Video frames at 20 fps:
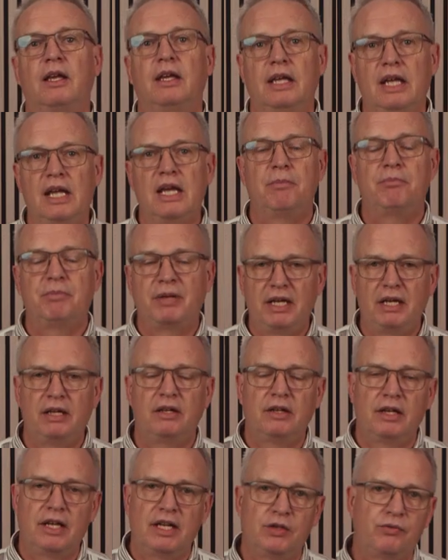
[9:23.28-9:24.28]
Here
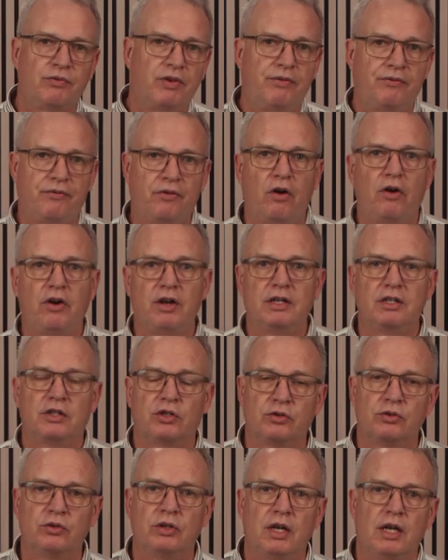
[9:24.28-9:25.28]
Peter is referring
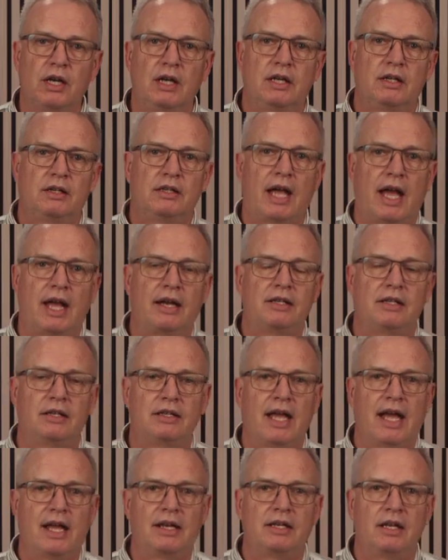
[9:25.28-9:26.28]
to that,
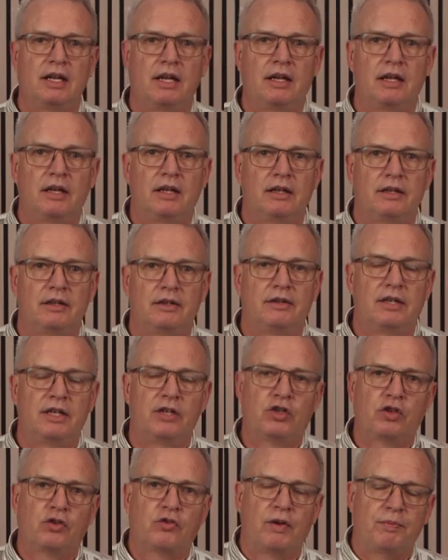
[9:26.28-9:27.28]
that this
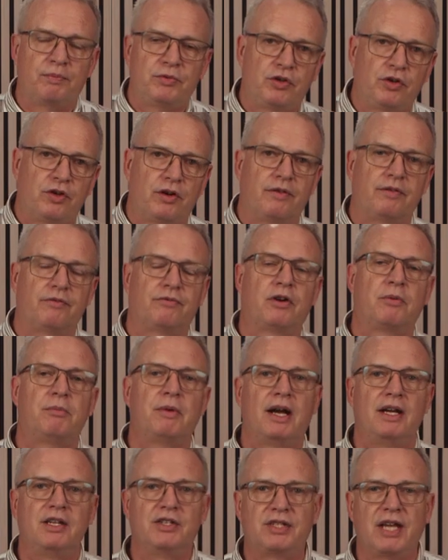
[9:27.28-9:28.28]
scripture from
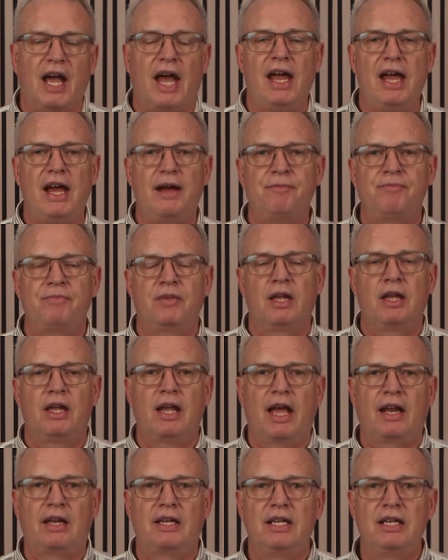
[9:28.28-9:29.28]
Isaiah,
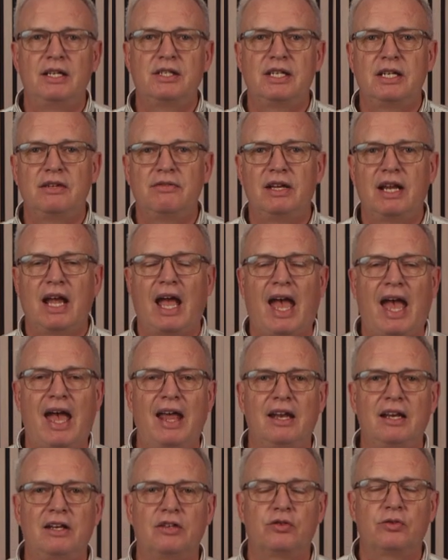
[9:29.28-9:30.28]
and he's even
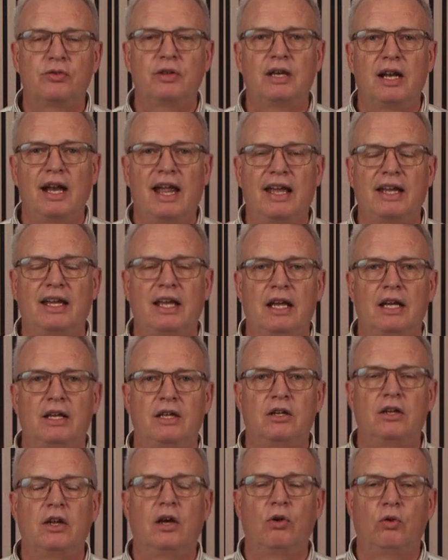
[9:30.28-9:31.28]
adding to it like,
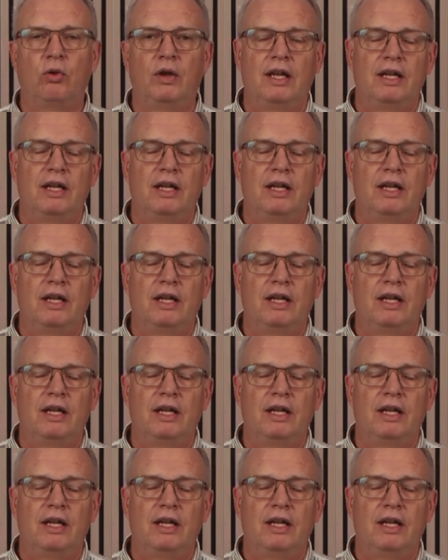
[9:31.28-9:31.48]
you know,